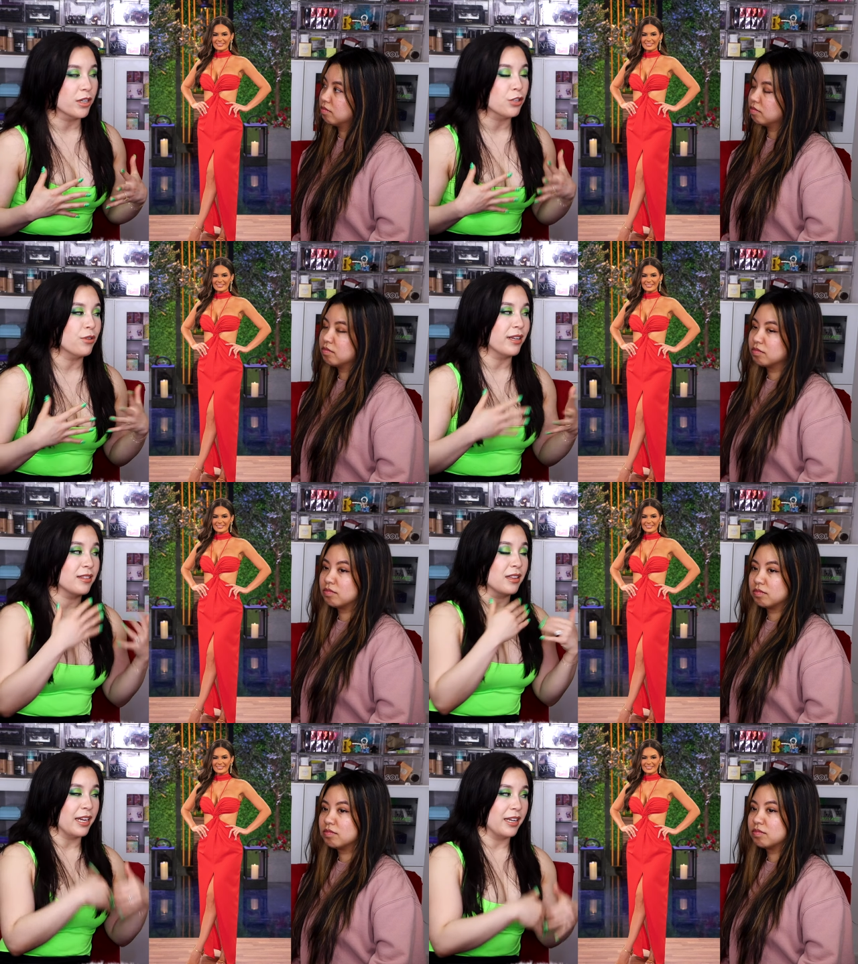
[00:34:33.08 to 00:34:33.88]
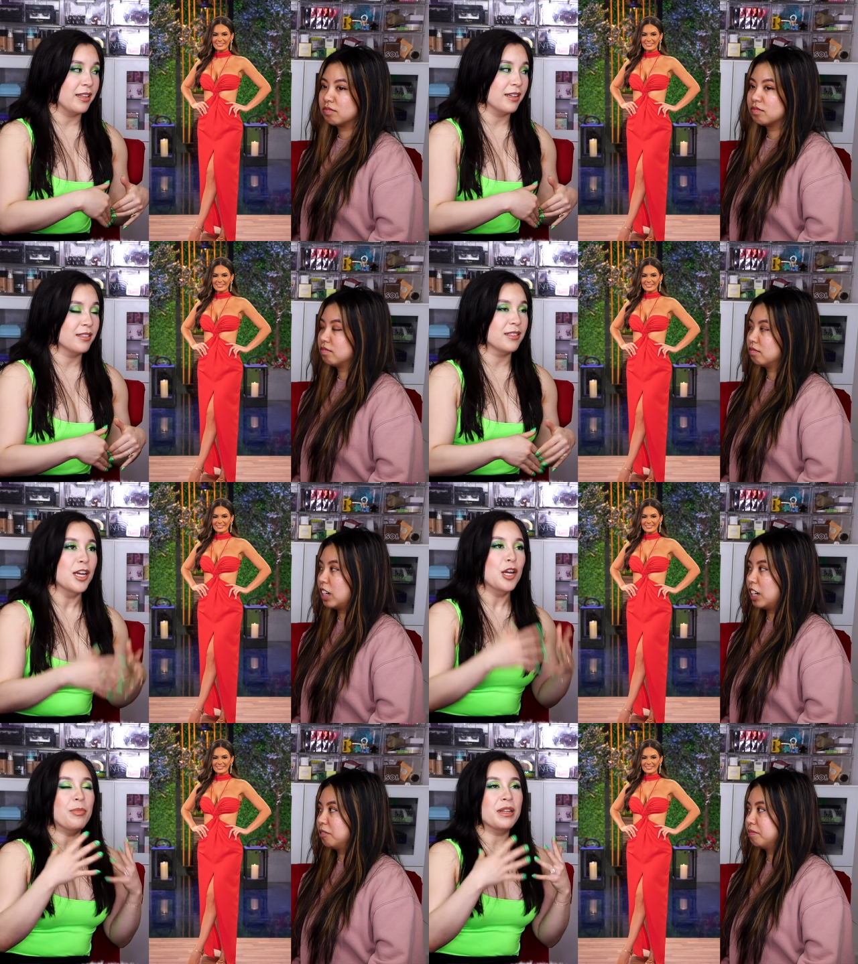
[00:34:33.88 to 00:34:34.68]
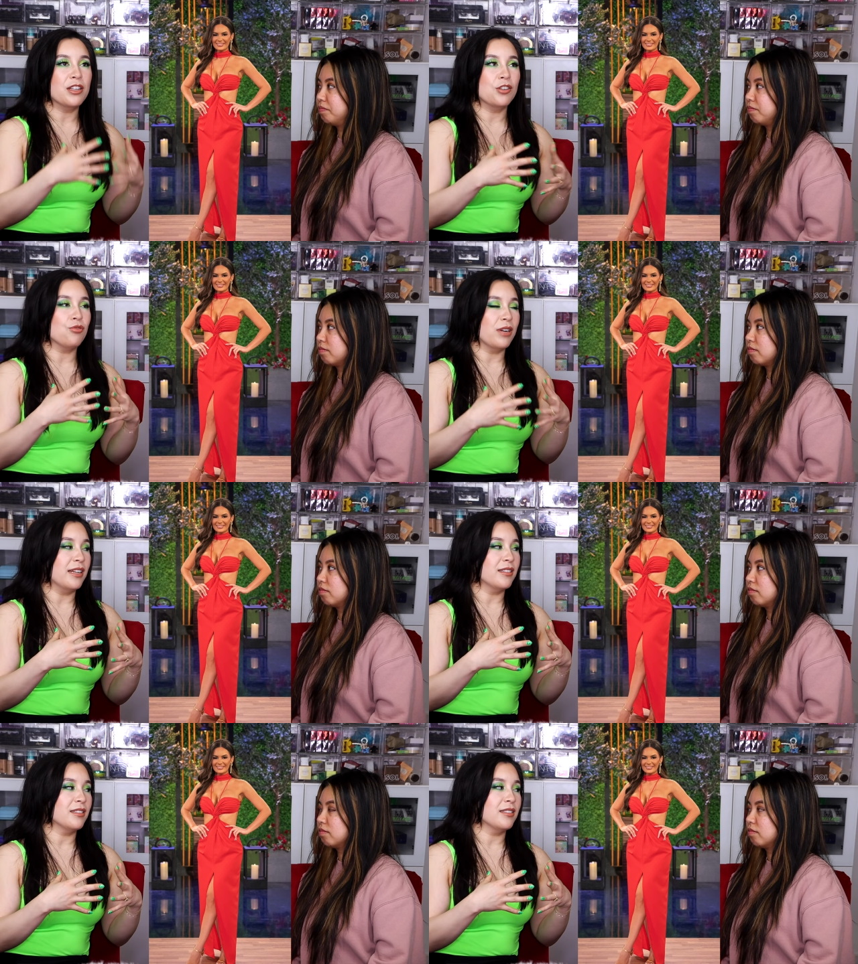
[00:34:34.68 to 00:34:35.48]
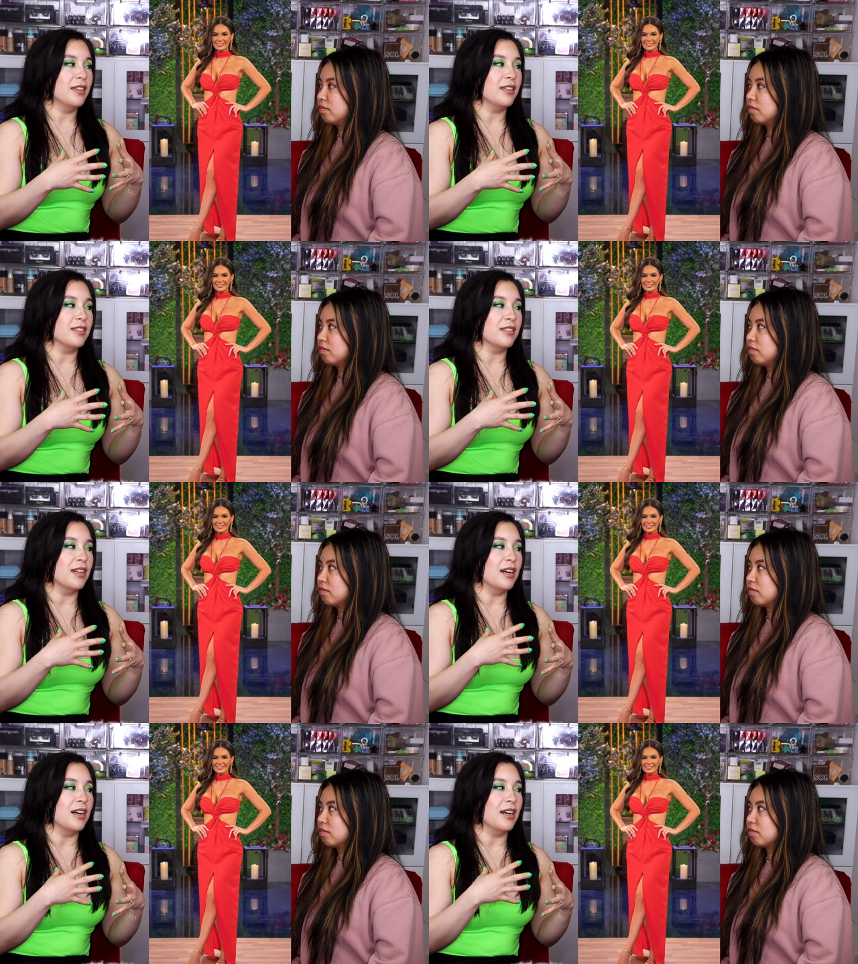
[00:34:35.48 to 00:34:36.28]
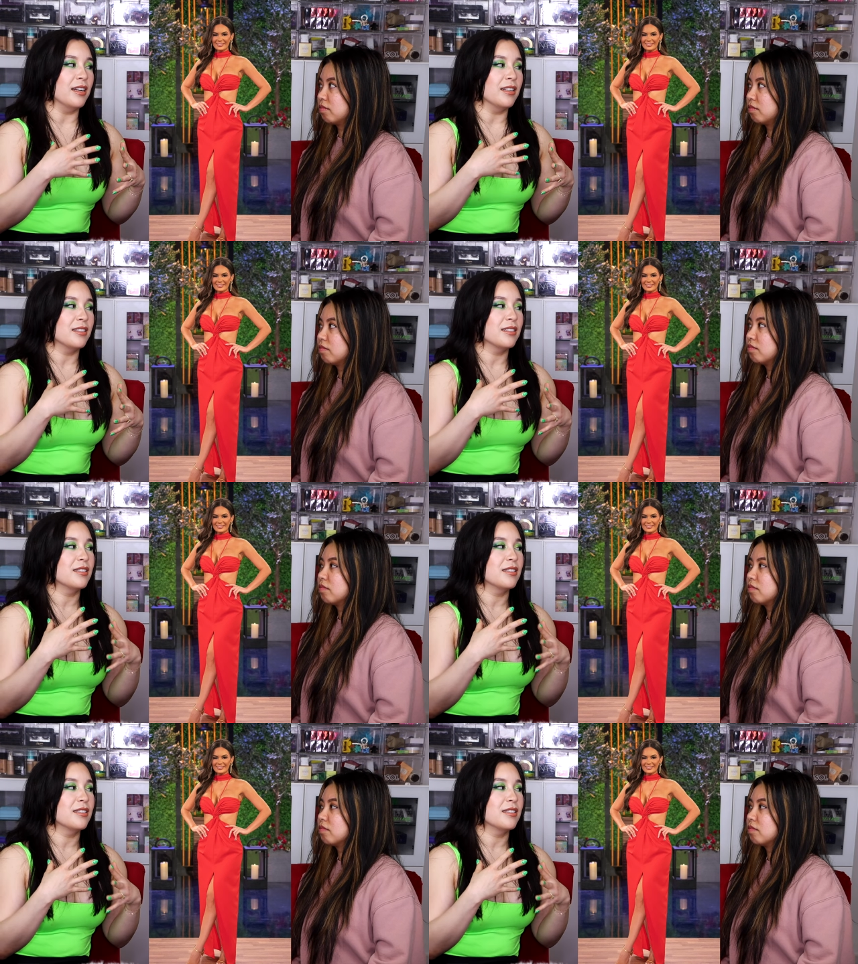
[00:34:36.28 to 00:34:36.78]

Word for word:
Speaker 1: a dress like this right. but the dress is not